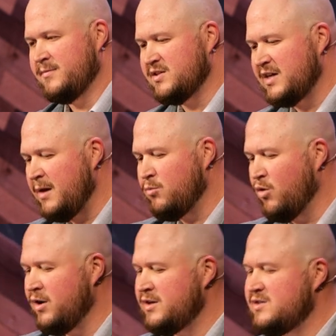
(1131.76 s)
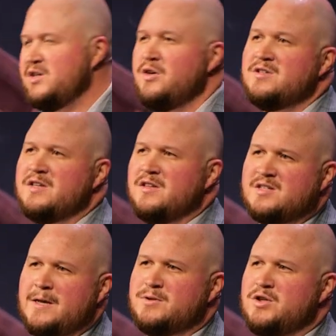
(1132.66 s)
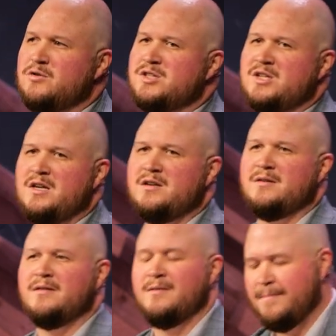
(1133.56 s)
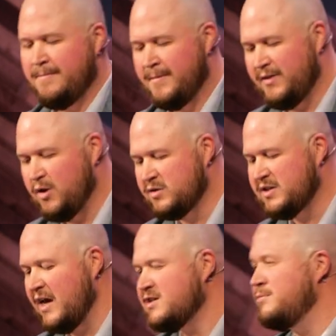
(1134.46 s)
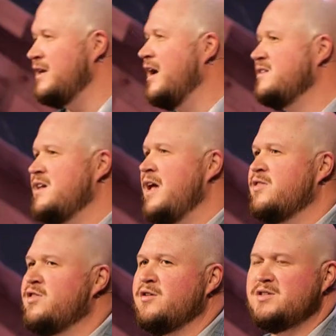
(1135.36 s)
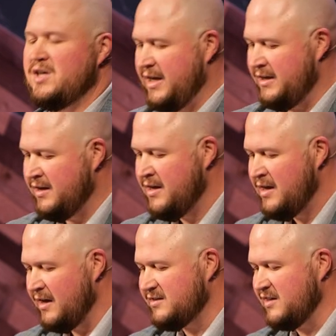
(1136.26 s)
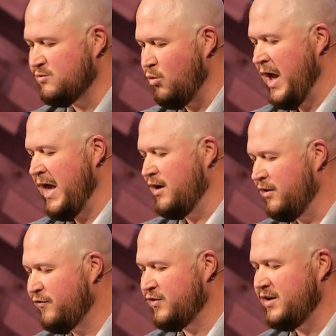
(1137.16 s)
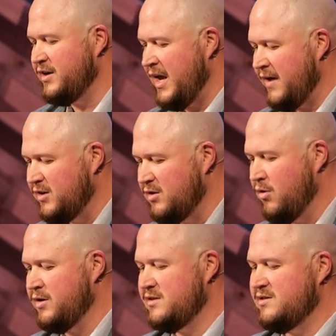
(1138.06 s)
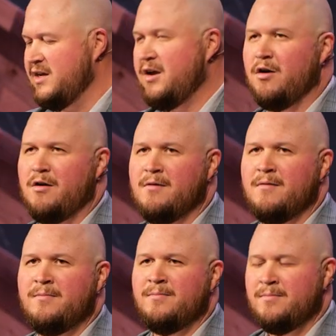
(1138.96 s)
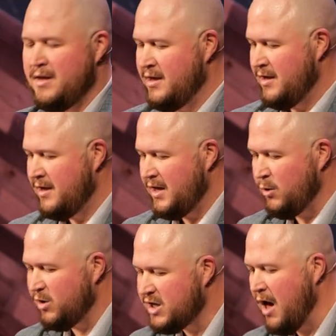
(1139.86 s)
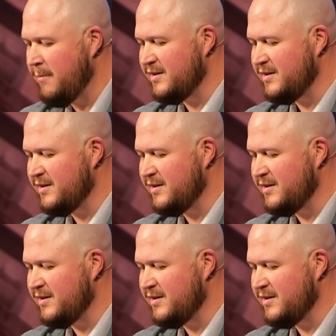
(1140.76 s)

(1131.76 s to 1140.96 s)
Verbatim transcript: The same word is used in the Septuagint in the Old Testament in Isaiah 13. It says, Wail, for the day of the Lord is near. It will come